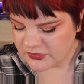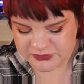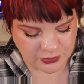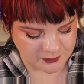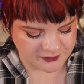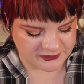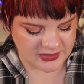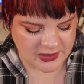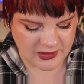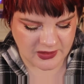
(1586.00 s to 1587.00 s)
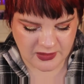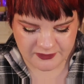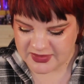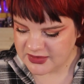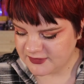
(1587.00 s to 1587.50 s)
So
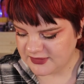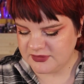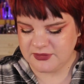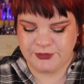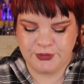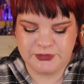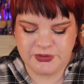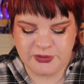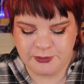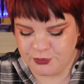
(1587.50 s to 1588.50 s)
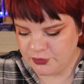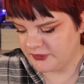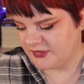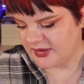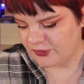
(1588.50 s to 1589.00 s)
that is it. Those are the
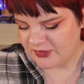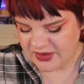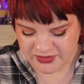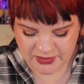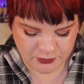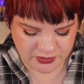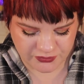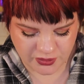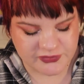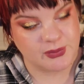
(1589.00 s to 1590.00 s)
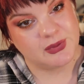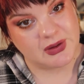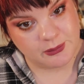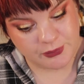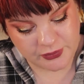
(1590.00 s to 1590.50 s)
books that I read. I want to talk some
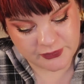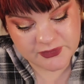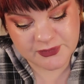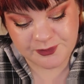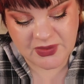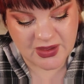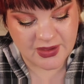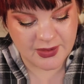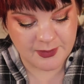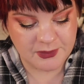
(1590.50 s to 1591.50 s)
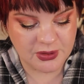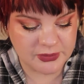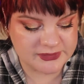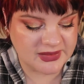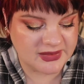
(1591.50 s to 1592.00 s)
numbers,
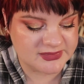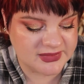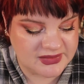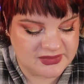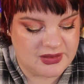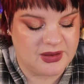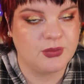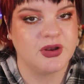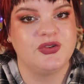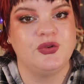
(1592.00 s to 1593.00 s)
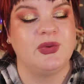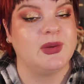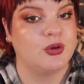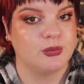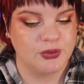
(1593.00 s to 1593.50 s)
because I said I wanted to
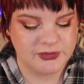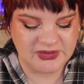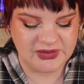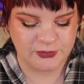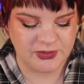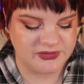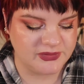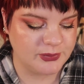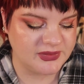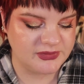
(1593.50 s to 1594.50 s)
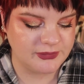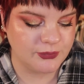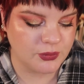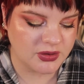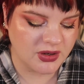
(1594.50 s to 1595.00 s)
read more books in
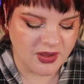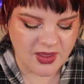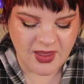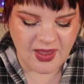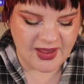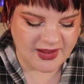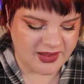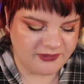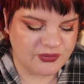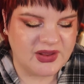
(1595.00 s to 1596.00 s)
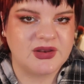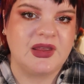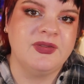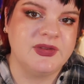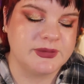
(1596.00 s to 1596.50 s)
2024. I have read,
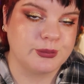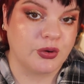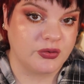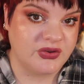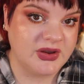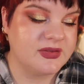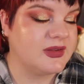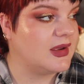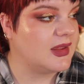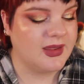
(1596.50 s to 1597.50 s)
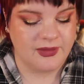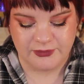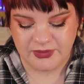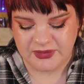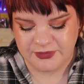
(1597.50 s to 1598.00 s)
in this project, I
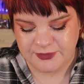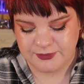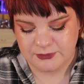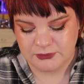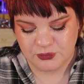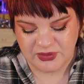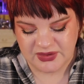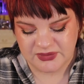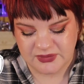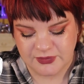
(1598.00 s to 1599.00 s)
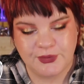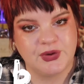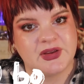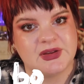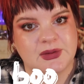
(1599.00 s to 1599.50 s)
have read
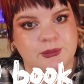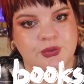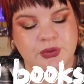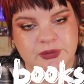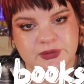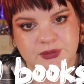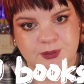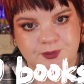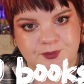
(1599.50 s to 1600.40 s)
39 books.